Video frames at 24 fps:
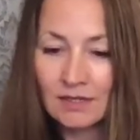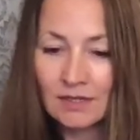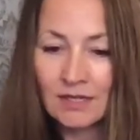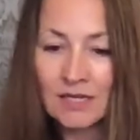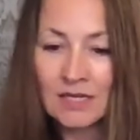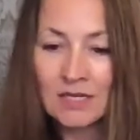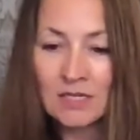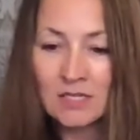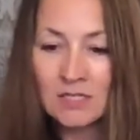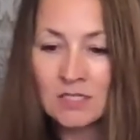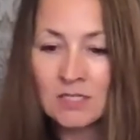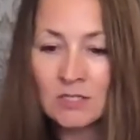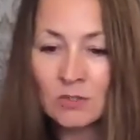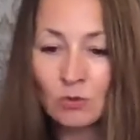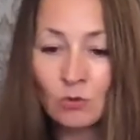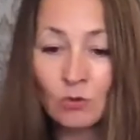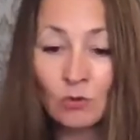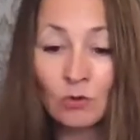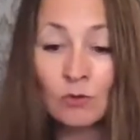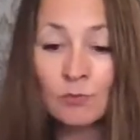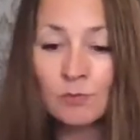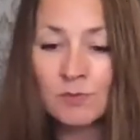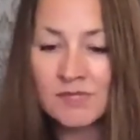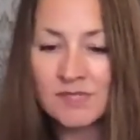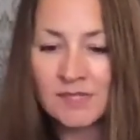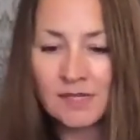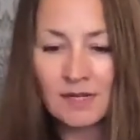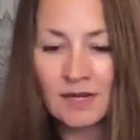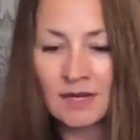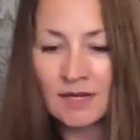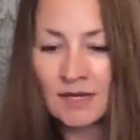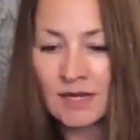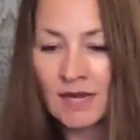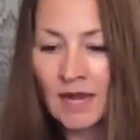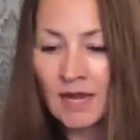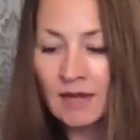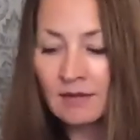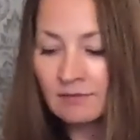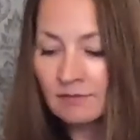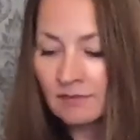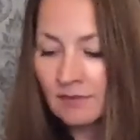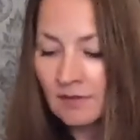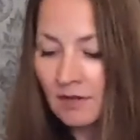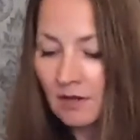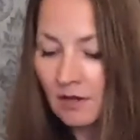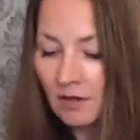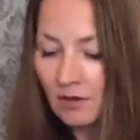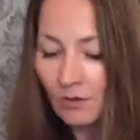into groups again,
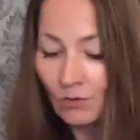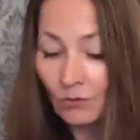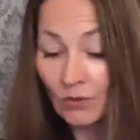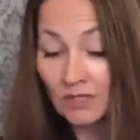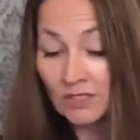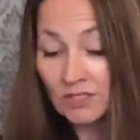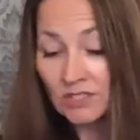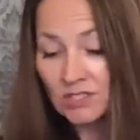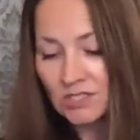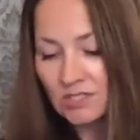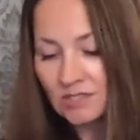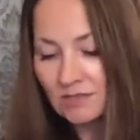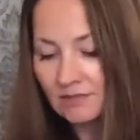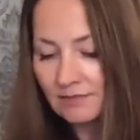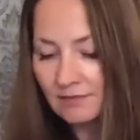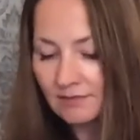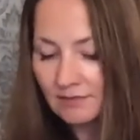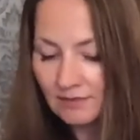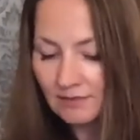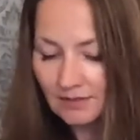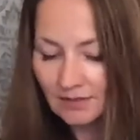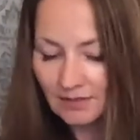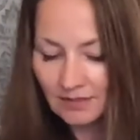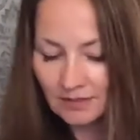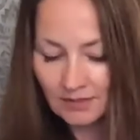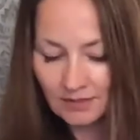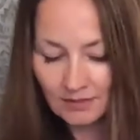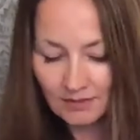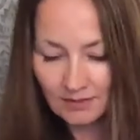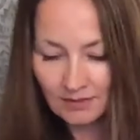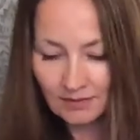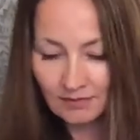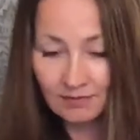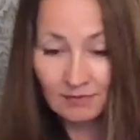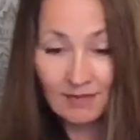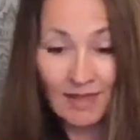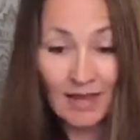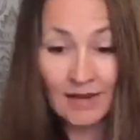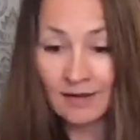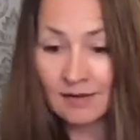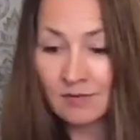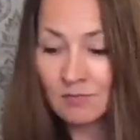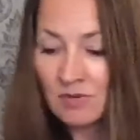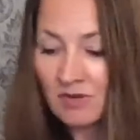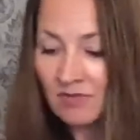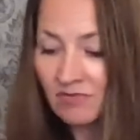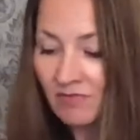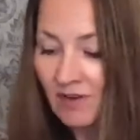which that can
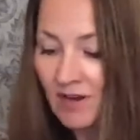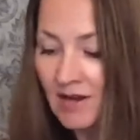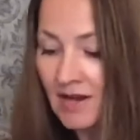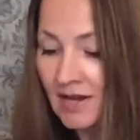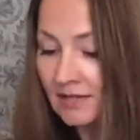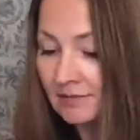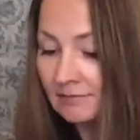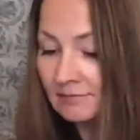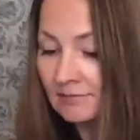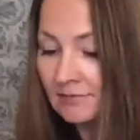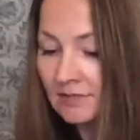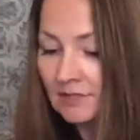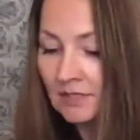be fine.